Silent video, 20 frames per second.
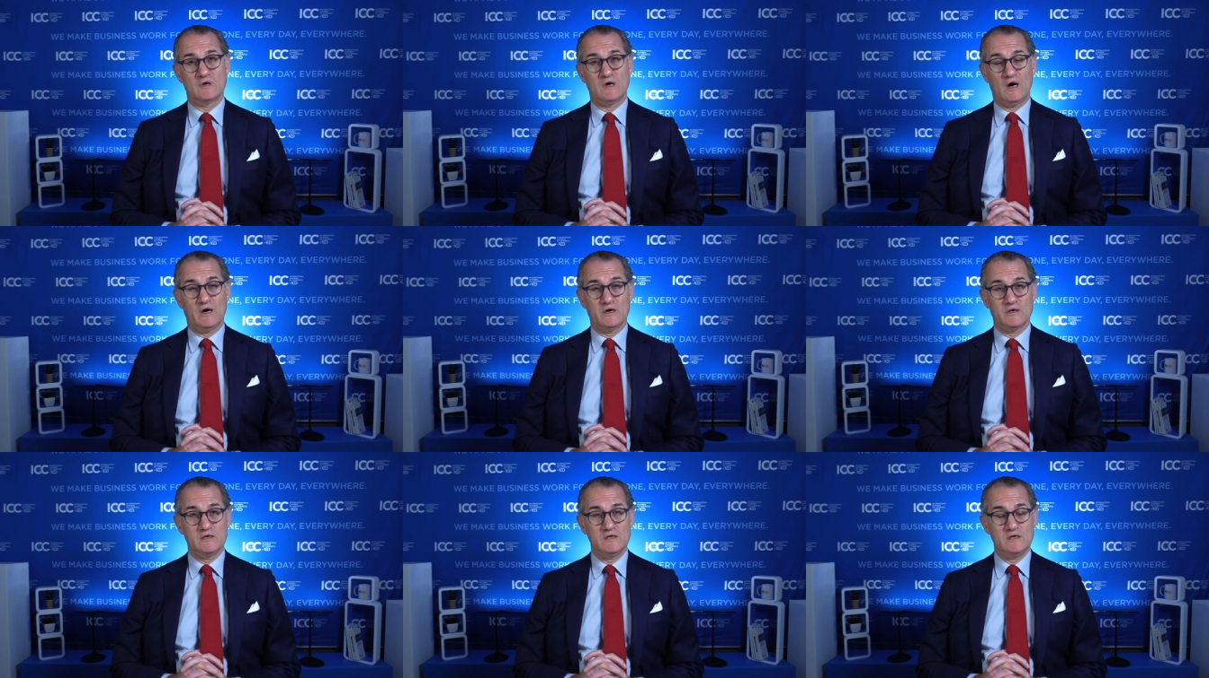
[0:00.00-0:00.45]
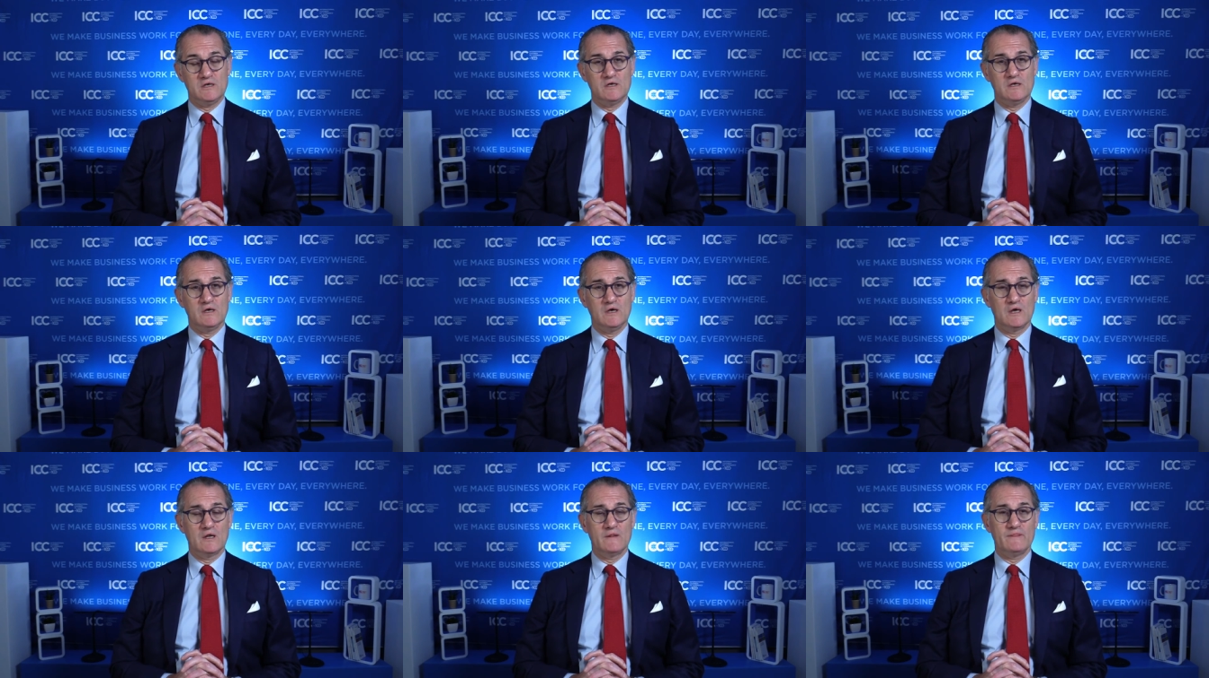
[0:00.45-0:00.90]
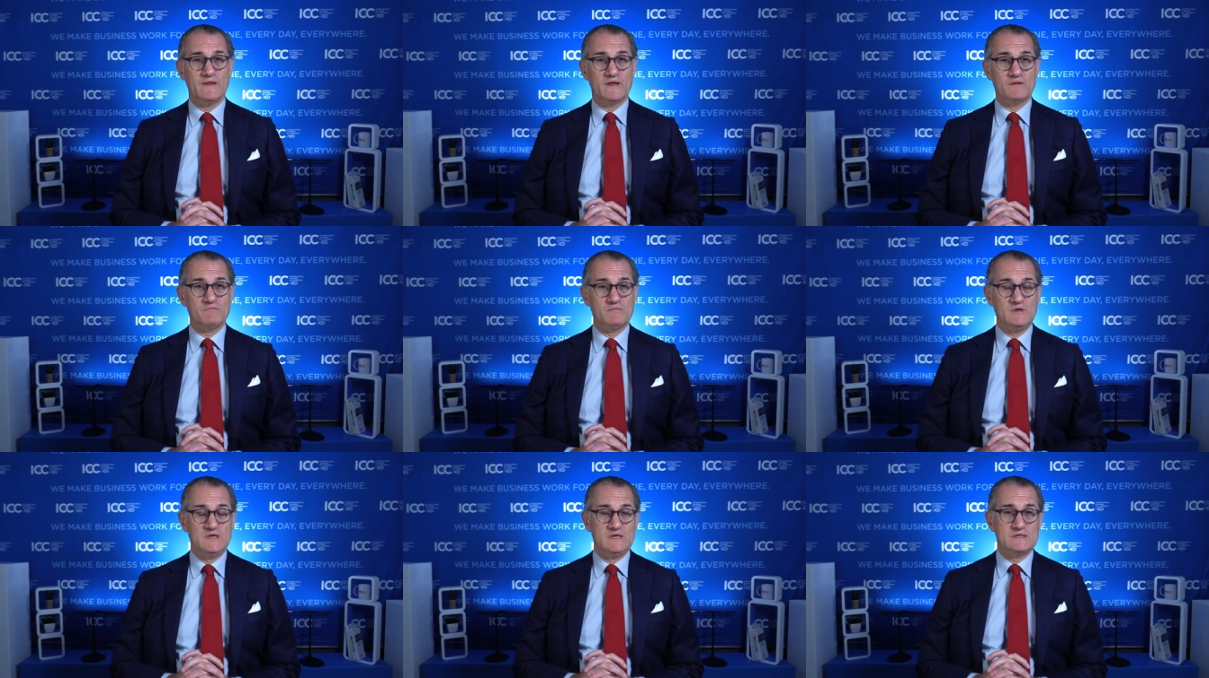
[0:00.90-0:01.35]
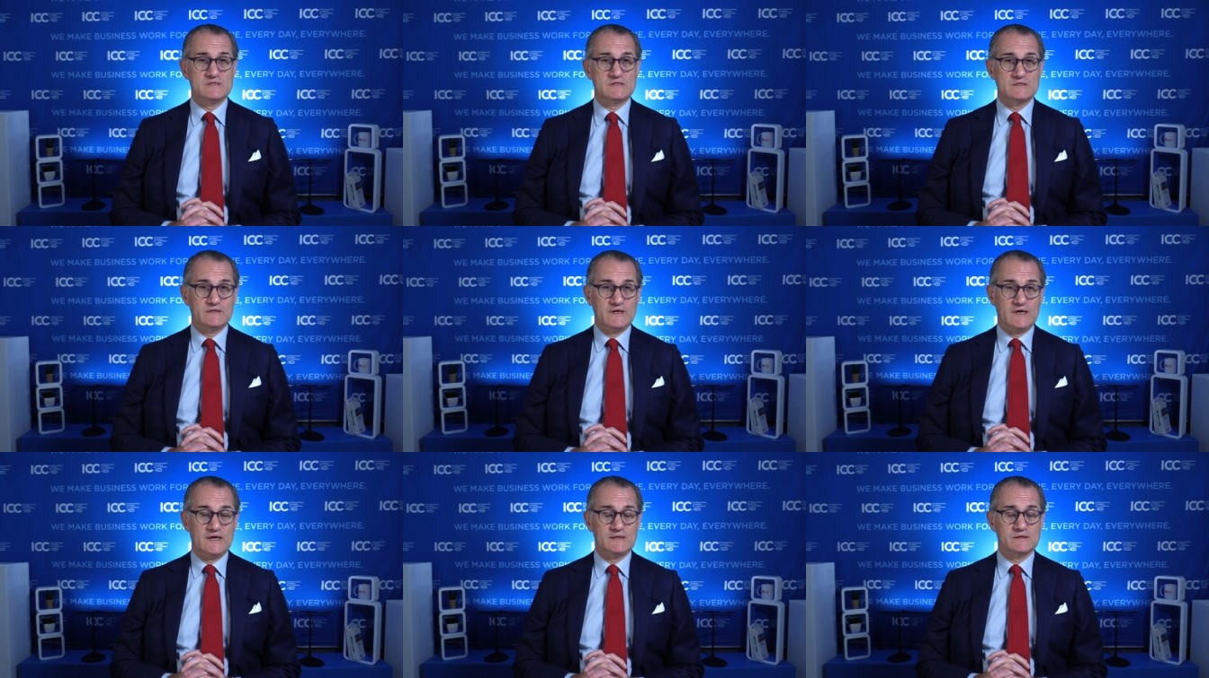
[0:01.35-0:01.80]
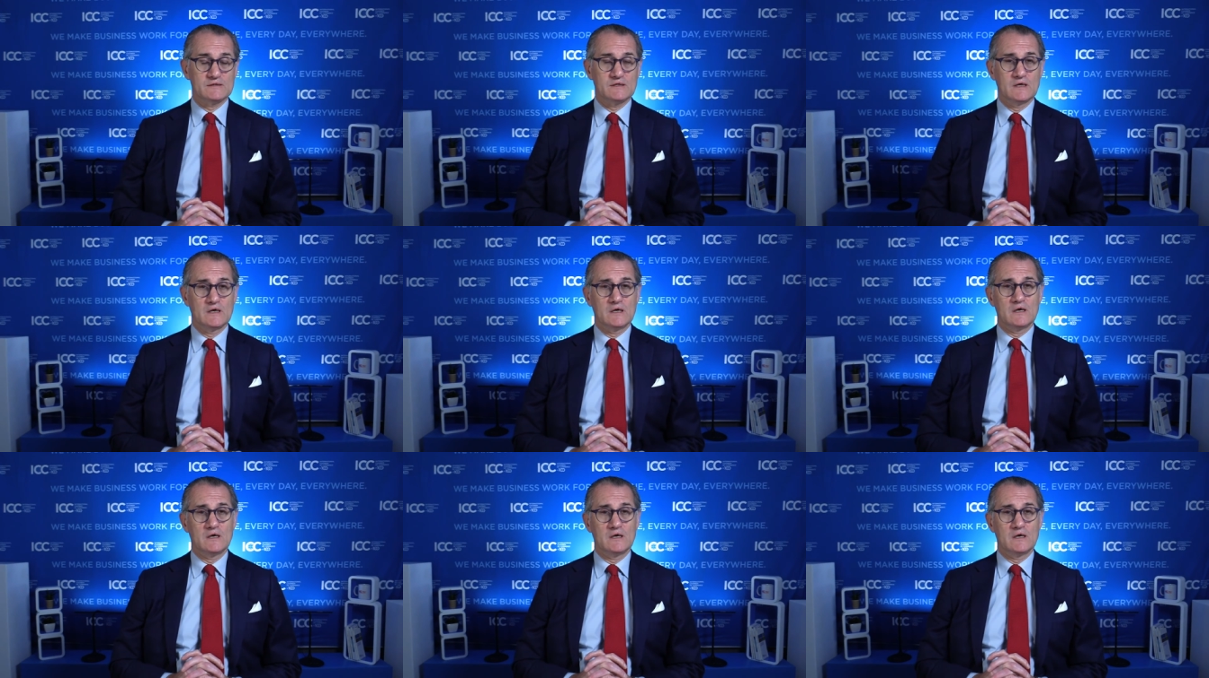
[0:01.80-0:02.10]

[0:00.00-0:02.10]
i.e. that means that